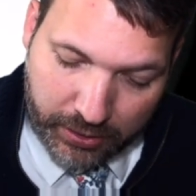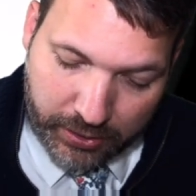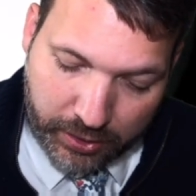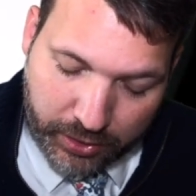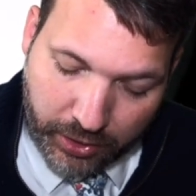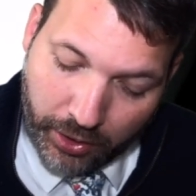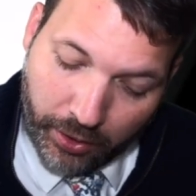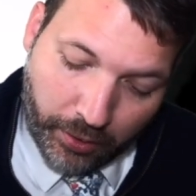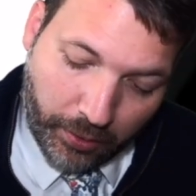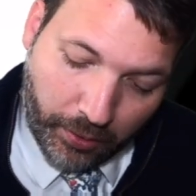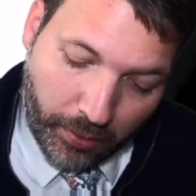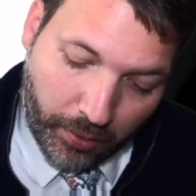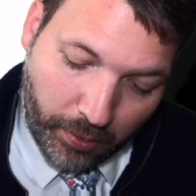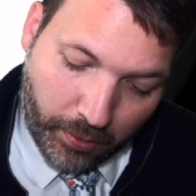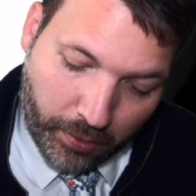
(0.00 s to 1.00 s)

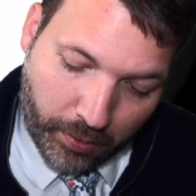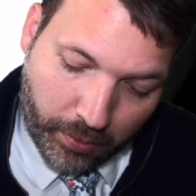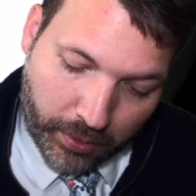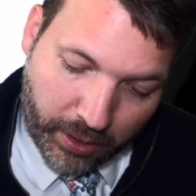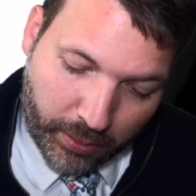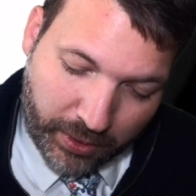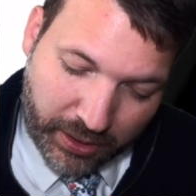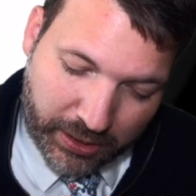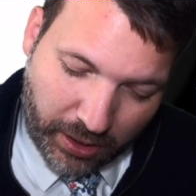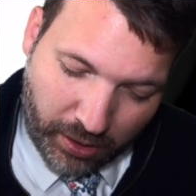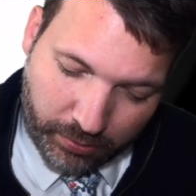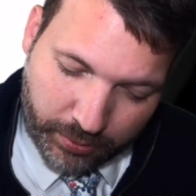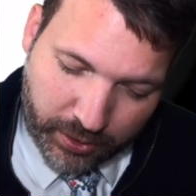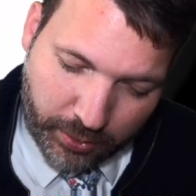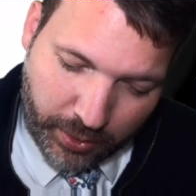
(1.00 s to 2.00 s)
So can we tell
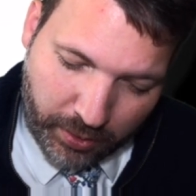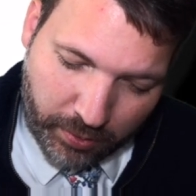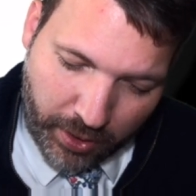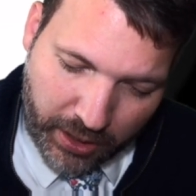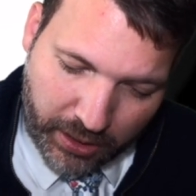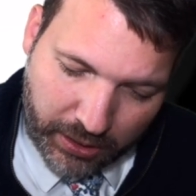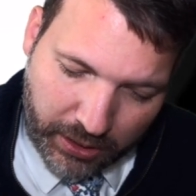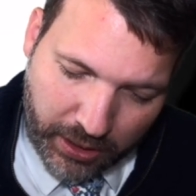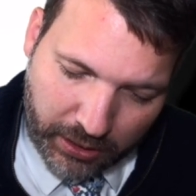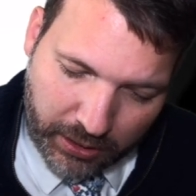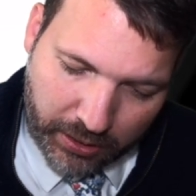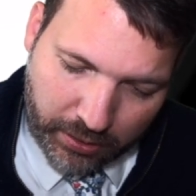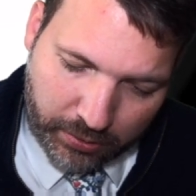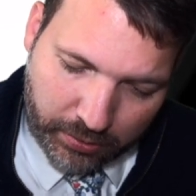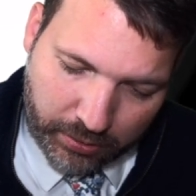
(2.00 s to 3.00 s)
between red and
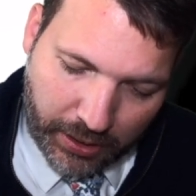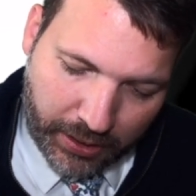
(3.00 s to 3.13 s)
yellow?